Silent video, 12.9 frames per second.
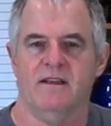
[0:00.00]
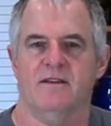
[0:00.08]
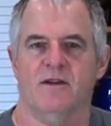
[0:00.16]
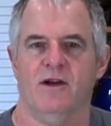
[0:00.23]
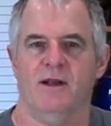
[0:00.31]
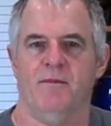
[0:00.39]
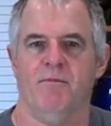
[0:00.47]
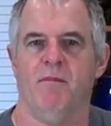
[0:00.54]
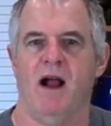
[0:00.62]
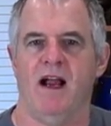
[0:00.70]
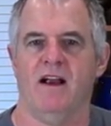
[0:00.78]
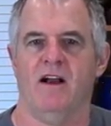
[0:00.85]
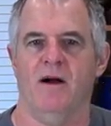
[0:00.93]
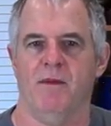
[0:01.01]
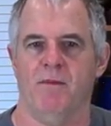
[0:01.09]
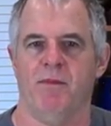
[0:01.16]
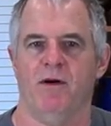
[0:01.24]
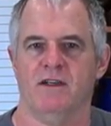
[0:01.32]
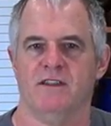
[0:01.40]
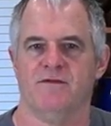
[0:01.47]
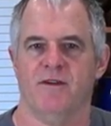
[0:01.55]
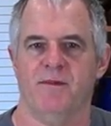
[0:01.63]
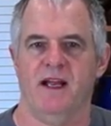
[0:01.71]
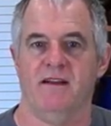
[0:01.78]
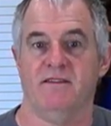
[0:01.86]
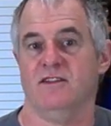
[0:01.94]
like man cut the box from
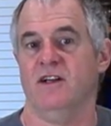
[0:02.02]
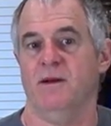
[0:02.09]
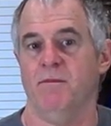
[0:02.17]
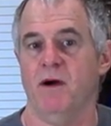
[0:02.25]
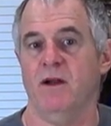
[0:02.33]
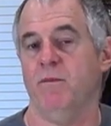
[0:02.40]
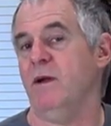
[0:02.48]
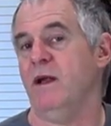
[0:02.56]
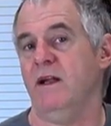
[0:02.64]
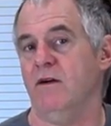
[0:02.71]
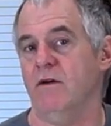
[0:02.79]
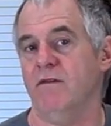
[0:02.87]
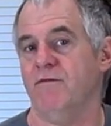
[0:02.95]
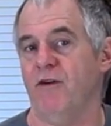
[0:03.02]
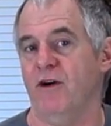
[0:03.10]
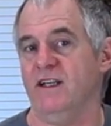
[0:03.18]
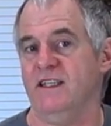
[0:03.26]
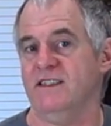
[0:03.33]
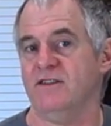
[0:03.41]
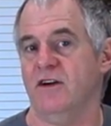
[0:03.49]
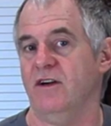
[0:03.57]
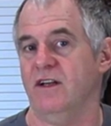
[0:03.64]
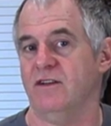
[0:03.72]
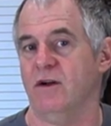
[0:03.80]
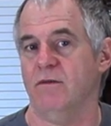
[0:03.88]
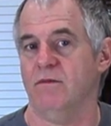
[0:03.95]
the outside. It may be fine inside,
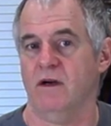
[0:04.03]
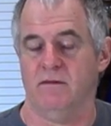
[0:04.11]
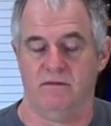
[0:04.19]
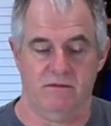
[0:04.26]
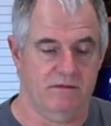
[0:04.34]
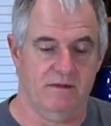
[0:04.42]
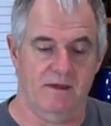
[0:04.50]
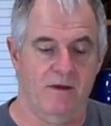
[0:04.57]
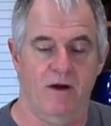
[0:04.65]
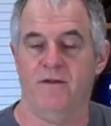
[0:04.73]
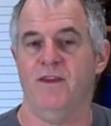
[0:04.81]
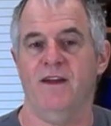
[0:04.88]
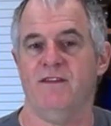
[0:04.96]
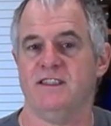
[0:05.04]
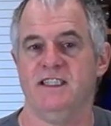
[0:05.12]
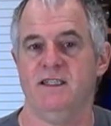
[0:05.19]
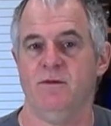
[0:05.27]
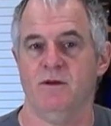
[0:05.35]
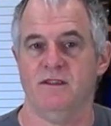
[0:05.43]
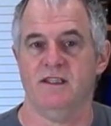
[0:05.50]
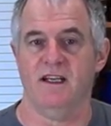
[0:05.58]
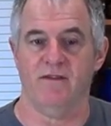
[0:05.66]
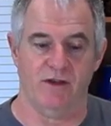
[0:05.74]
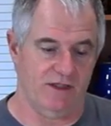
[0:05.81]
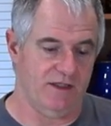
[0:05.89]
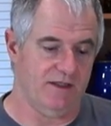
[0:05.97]
I don't know. I've never seen one
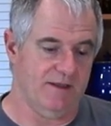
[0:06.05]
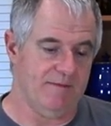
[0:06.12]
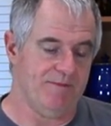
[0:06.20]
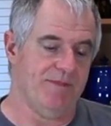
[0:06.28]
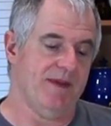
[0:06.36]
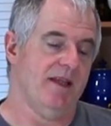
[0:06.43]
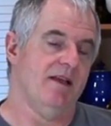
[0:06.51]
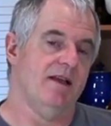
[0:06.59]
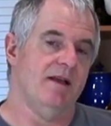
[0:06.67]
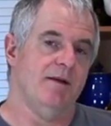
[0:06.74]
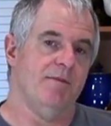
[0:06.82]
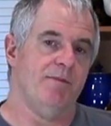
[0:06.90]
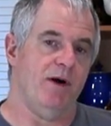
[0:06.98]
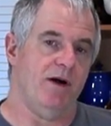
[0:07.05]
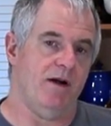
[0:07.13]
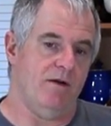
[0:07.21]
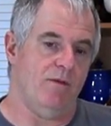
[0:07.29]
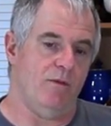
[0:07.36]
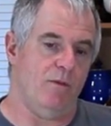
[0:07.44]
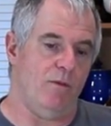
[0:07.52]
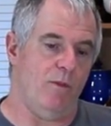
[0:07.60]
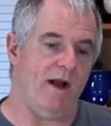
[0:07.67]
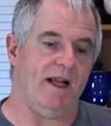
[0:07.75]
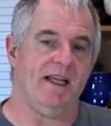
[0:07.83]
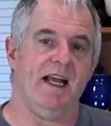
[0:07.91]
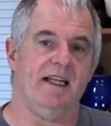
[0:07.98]
delivered. But
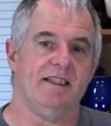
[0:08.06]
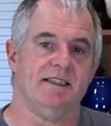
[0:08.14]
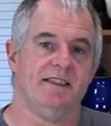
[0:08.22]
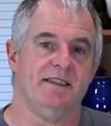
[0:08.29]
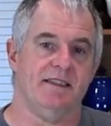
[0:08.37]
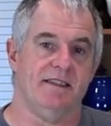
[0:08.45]
when it gets,